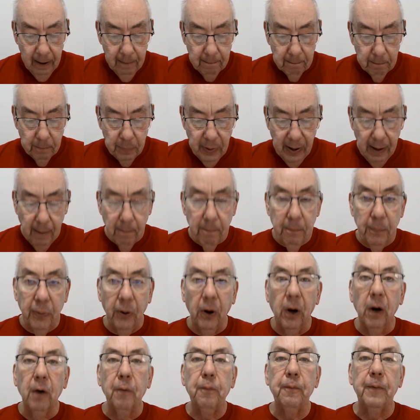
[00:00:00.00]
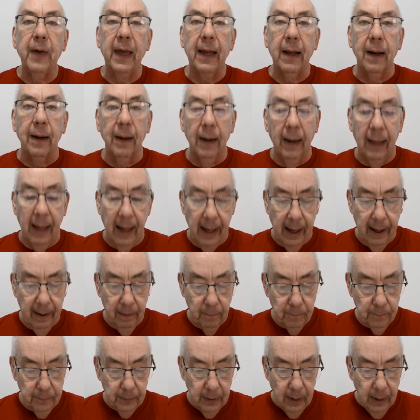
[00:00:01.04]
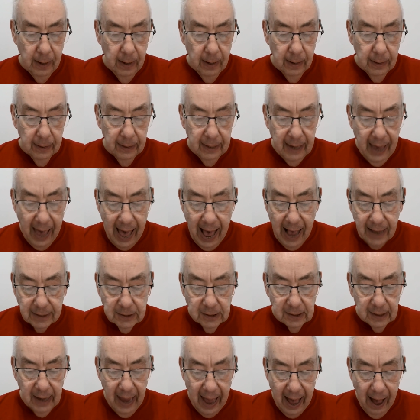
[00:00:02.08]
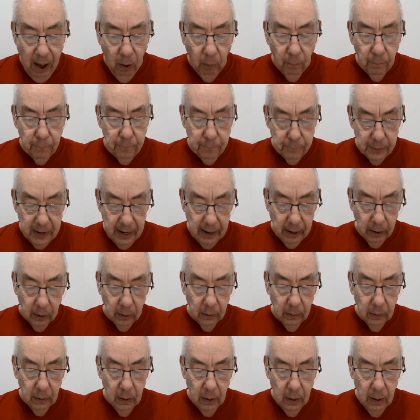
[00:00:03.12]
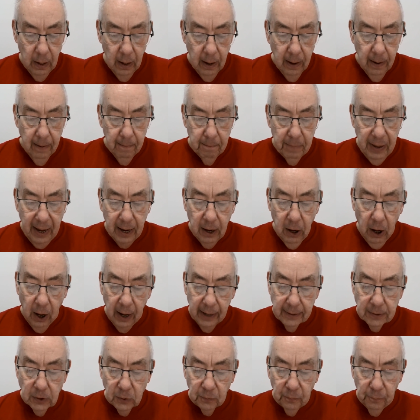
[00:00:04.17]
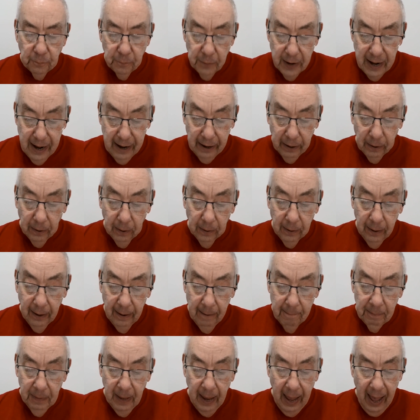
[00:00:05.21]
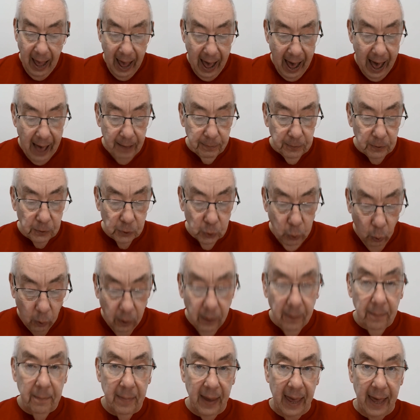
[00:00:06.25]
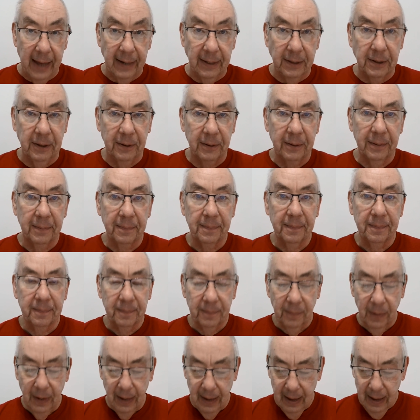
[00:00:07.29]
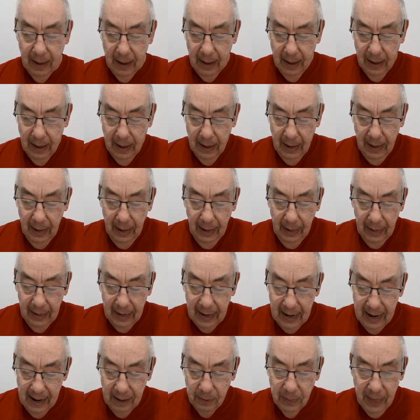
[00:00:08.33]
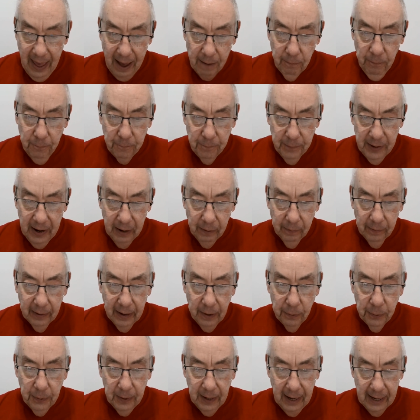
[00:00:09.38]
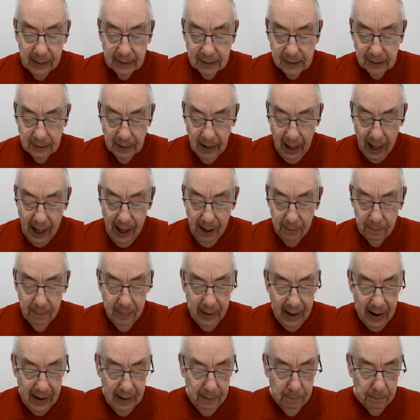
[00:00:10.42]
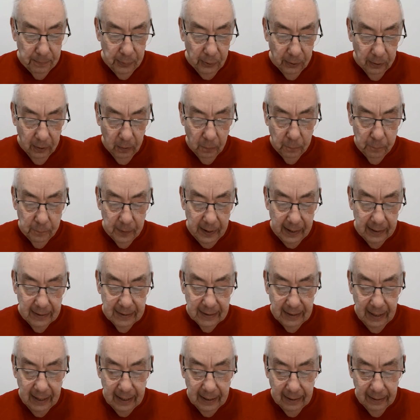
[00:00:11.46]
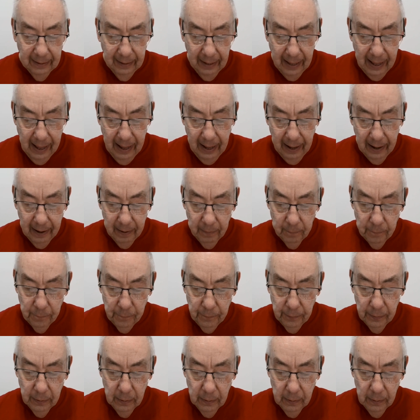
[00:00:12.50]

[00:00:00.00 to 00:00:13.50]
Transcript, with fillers: but perfect love casts out fear, because fear hath torment. He that feareth is not made perfect in love.